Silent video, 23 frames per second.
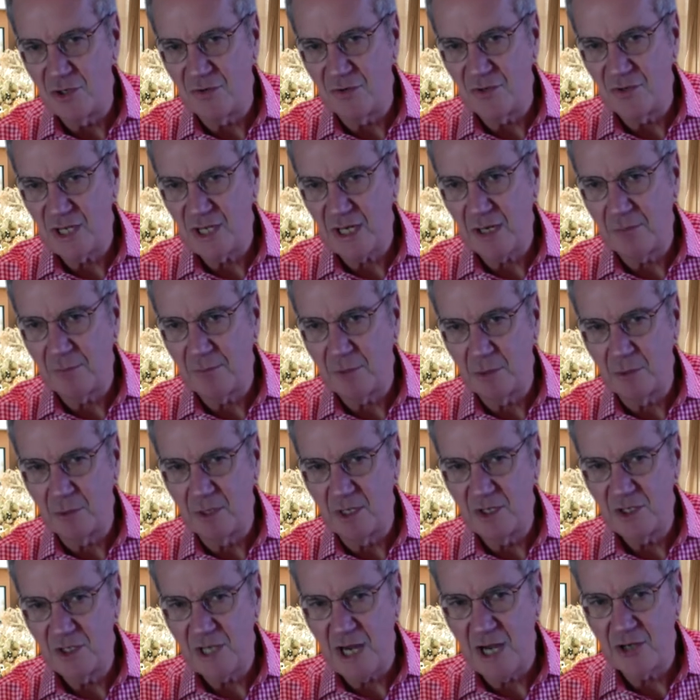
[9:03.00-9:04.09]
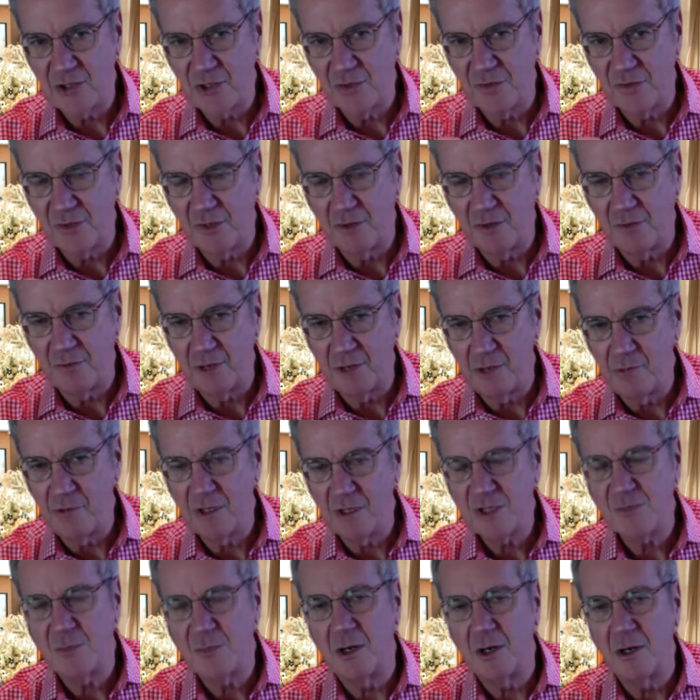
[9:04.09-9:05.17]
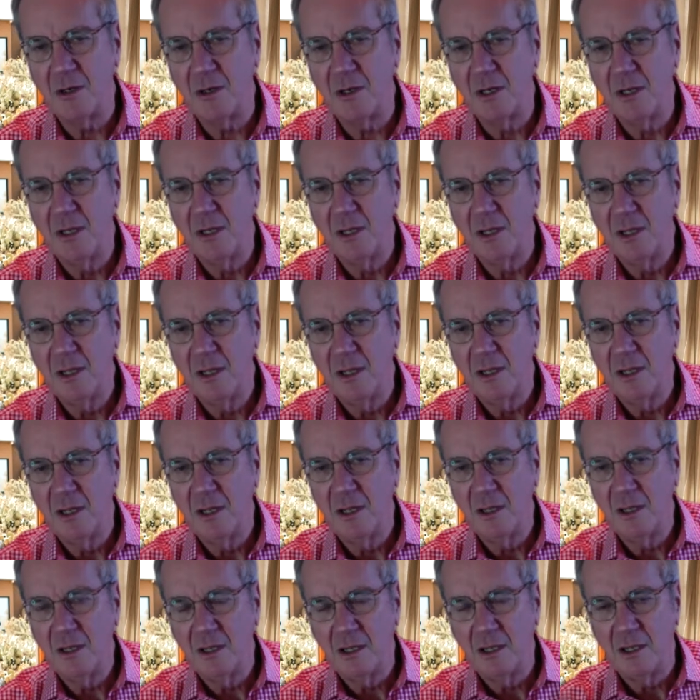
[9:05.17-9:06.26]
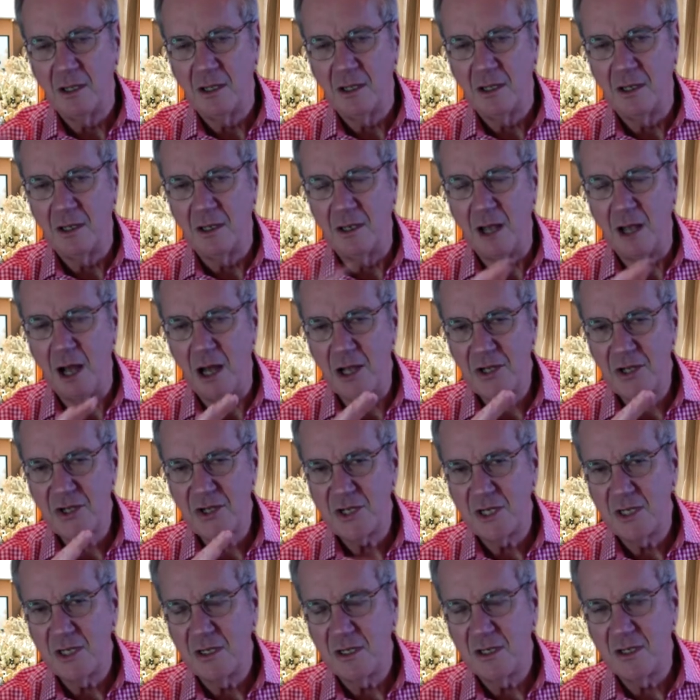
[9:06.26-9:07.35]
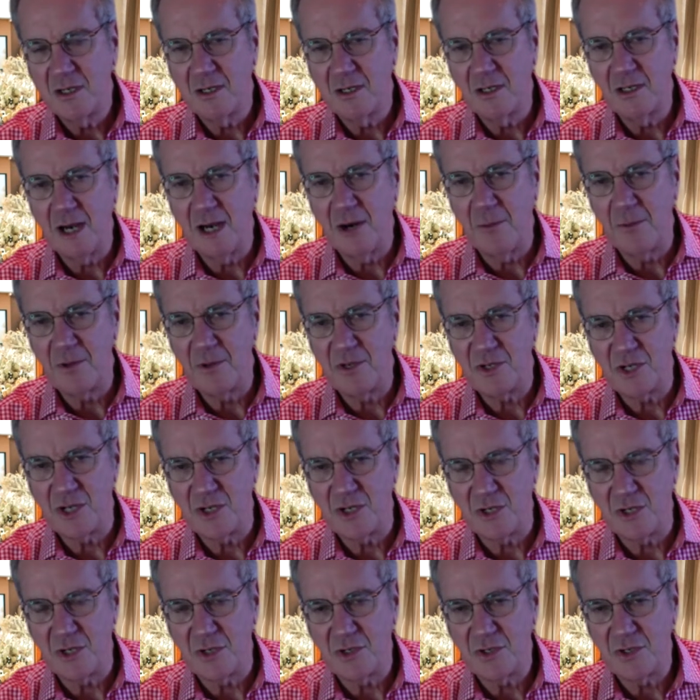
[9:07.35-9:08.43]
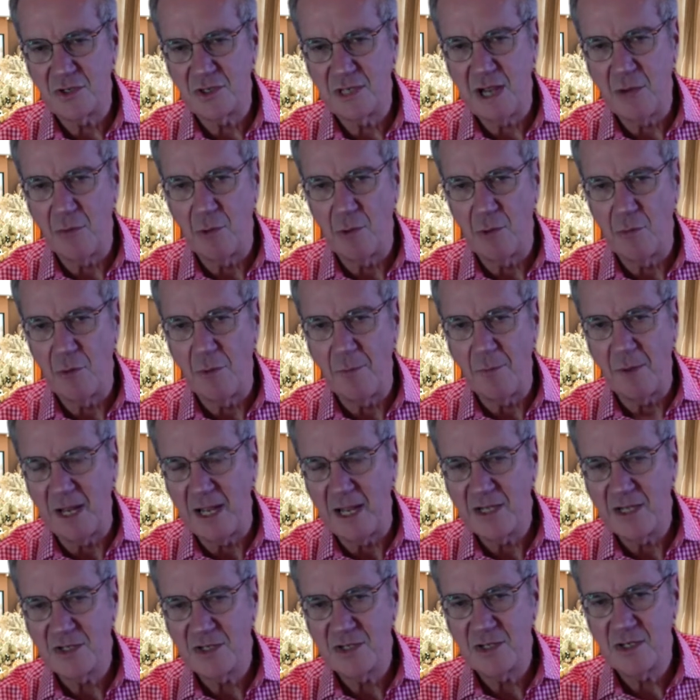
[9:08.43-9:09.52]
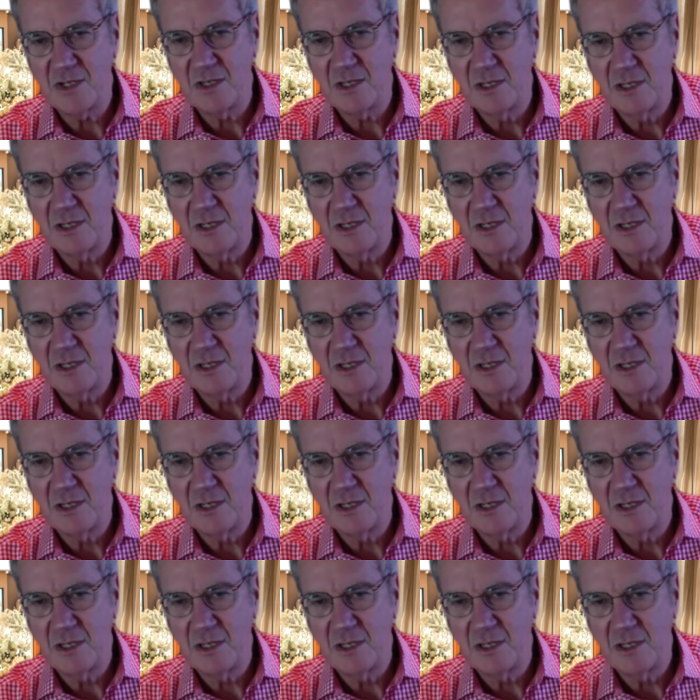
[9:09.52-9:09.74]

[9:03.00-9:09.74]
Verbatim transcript: of Second Bull Run, Chancellorsville, and Fredericksburg lost their positions. They were replaced.